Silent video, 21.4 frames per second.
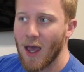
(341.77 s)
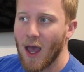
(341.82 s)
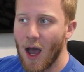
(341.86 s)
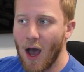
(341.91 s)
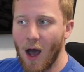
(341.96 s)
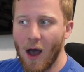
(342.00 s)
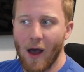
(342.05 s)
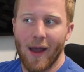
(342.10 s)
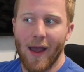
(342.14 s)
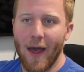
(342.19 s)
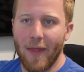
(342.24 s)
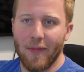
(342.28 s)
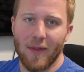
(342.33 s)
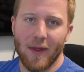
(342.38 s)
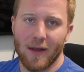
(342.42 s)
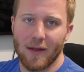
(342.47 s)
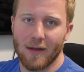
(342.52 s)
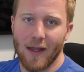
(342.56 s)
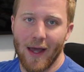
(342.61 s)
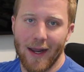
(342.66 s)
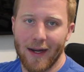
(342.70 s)
and
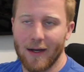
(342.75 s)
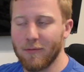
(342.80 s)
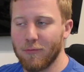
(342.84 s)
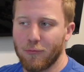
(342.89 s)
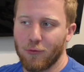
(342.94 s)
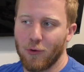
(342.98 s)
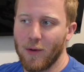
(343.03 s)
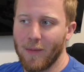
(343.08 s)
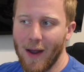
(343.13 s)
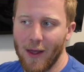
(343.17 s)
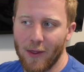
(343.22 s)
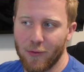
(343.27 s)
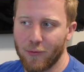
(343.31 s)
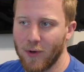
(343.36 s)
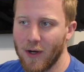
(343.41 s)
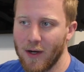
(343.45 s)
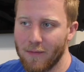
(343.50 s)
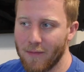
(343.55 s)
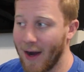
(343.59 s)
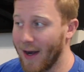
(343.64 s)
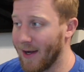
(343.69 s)
then like
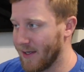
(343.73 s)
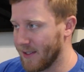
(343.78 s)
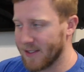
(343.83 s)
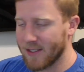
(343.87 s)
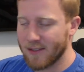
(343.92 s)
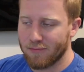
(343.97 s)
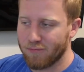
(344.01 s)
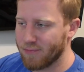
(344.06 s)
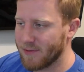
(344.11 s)
3x3 minus